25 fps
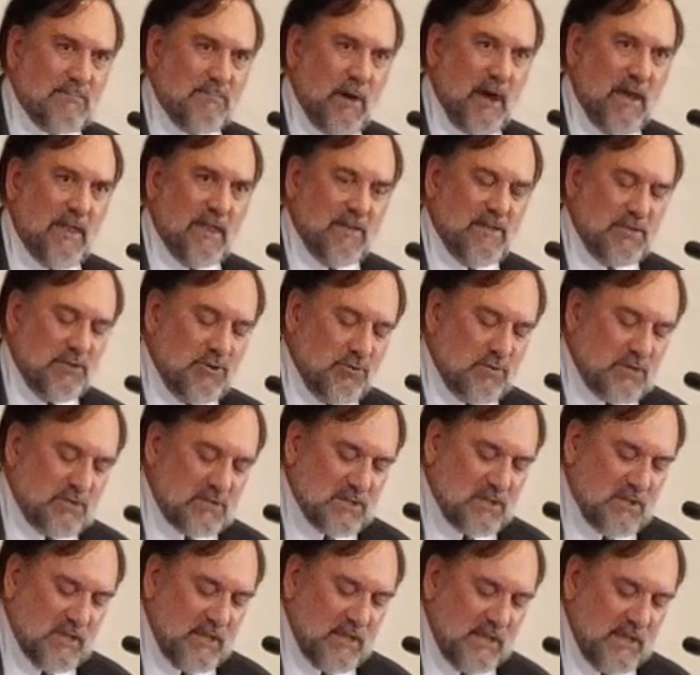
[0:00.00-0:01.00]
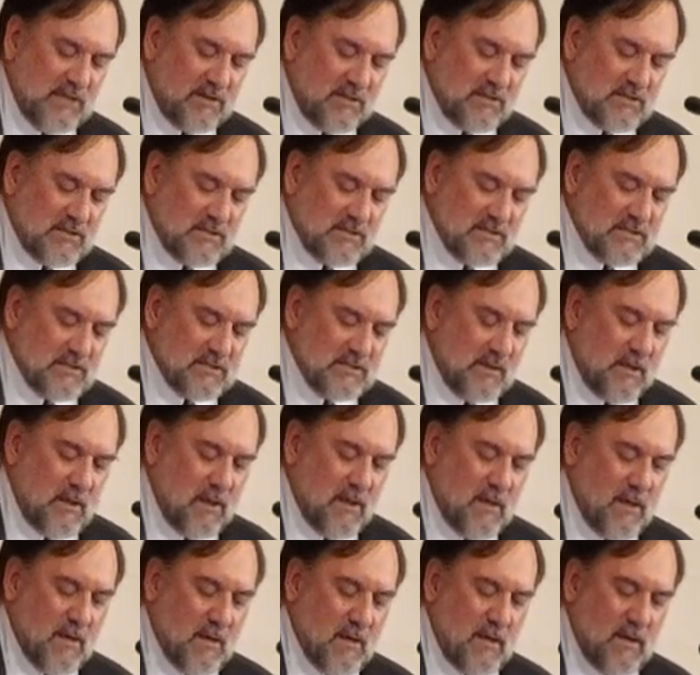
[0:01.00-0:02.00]
by the Jewish leaders.
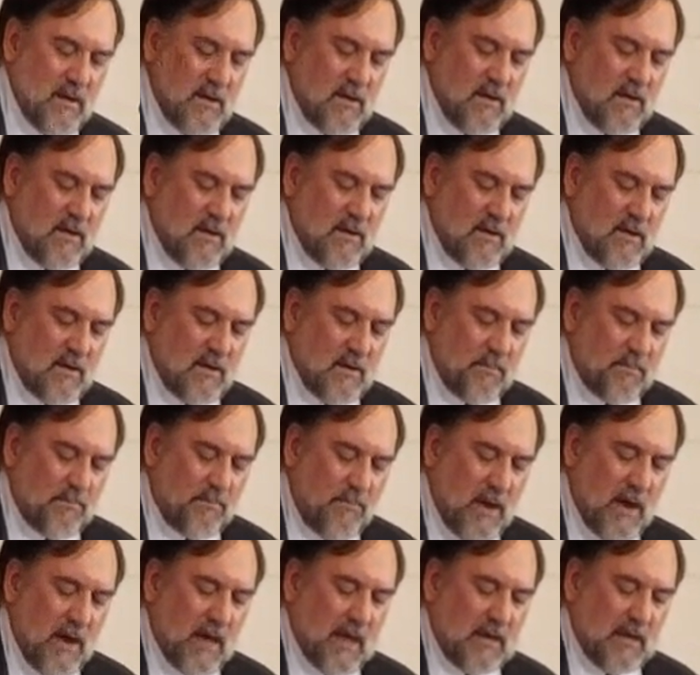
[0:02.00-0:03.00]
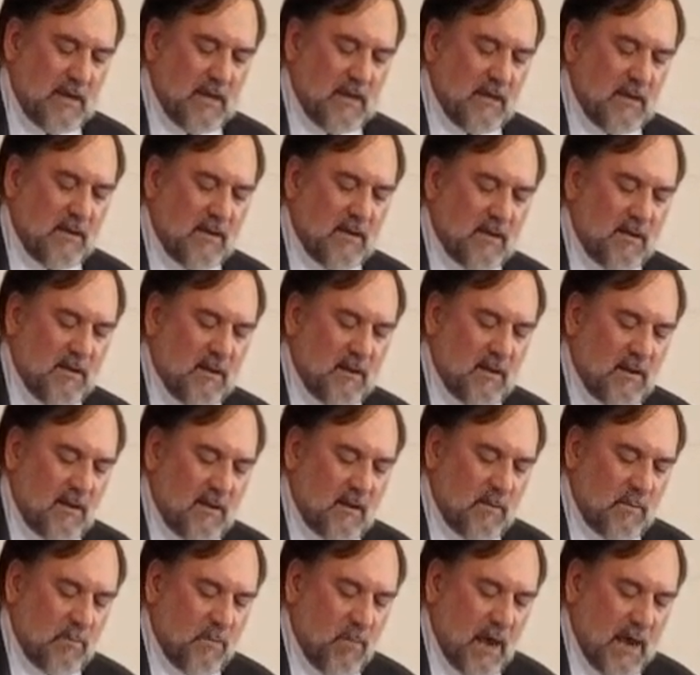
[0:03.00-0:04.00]
But
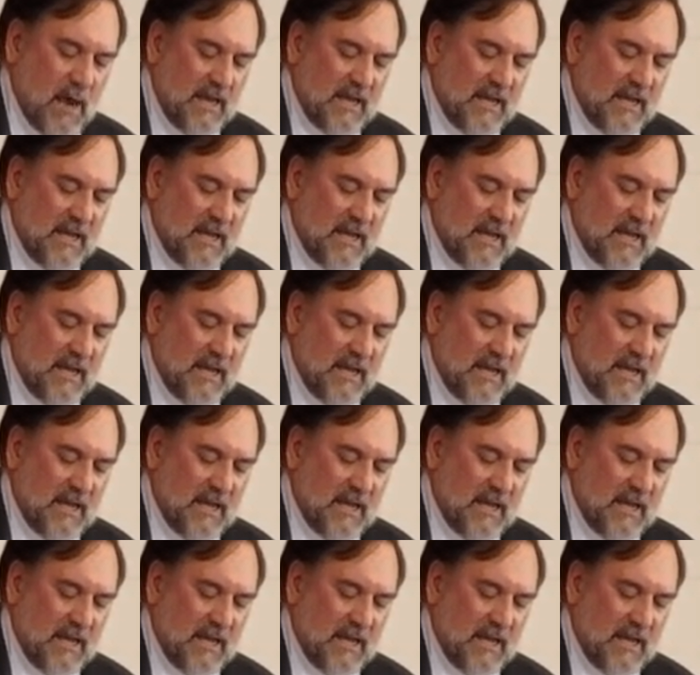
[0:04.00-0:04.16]
my